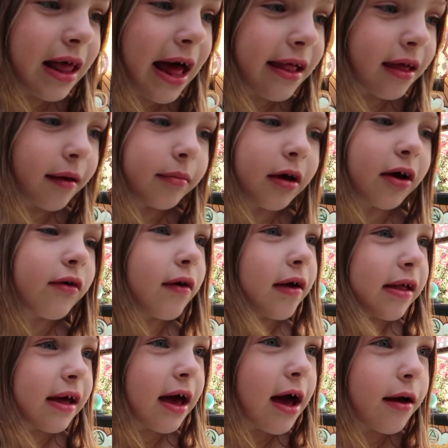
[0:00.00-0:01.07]
Last time that
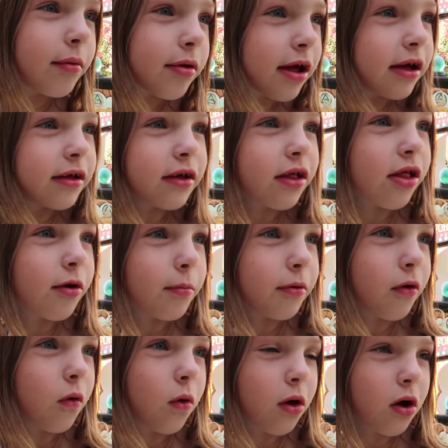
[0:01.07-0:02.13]
crazy guy was at the
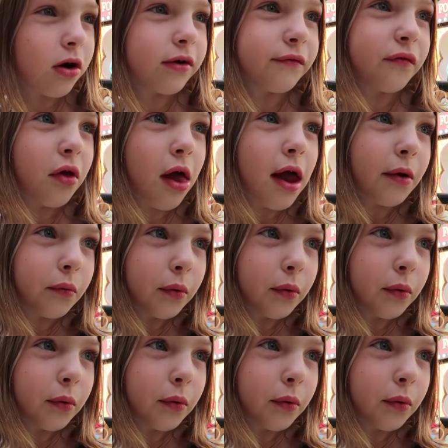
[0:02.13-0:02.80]
super cool carnival,